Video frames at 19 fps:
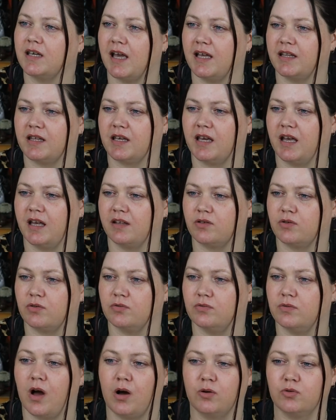Cancer
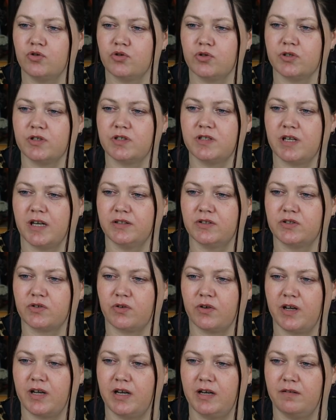Council Ultra
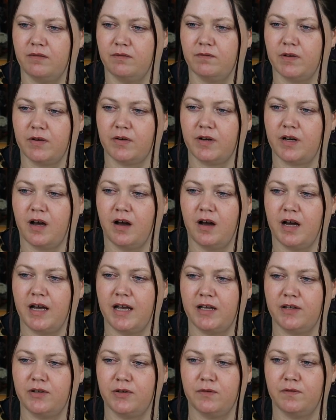Sunscreen, very
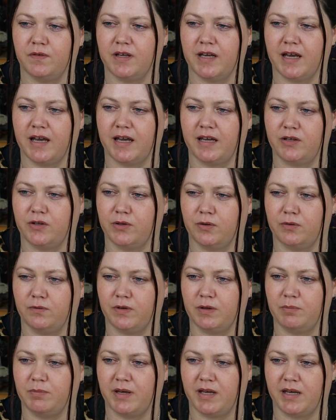high UVA,
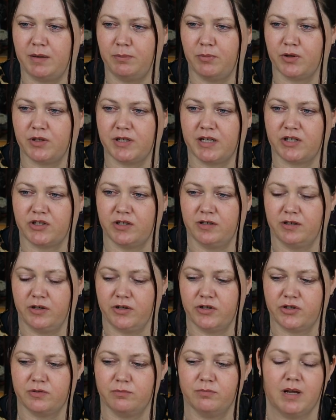UVB protection
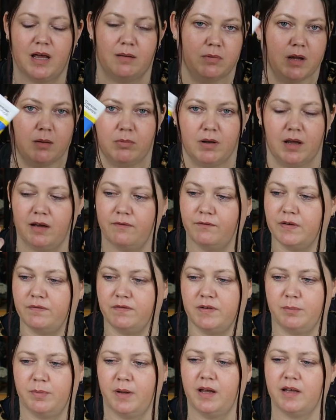lotion, blah blah blah,
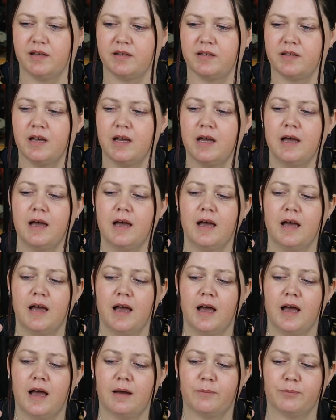50 plus.
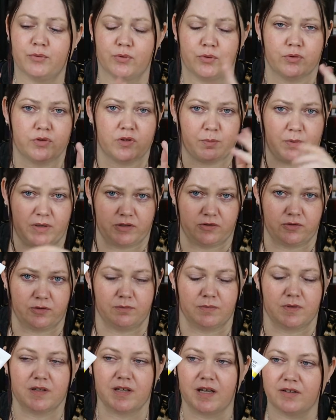Broad
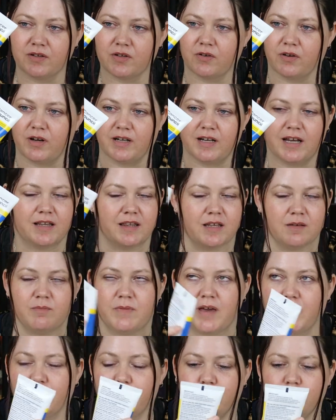spectrum sunscreen, that's a
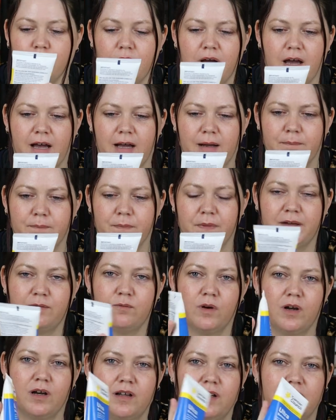mouthful.
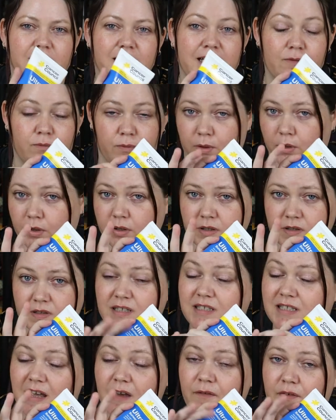And while it
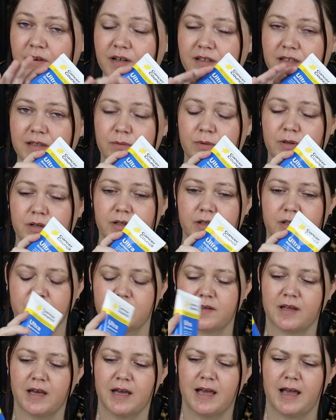works, it definitely
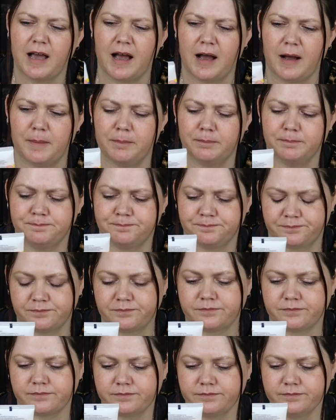works,
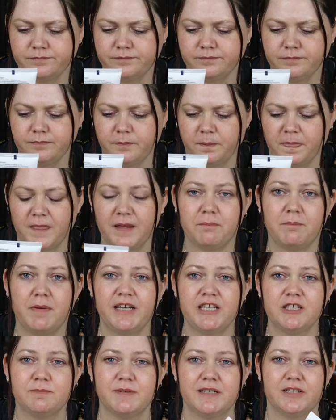it
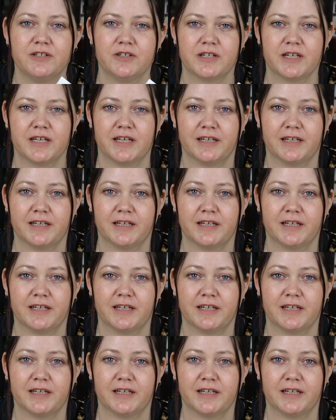makes me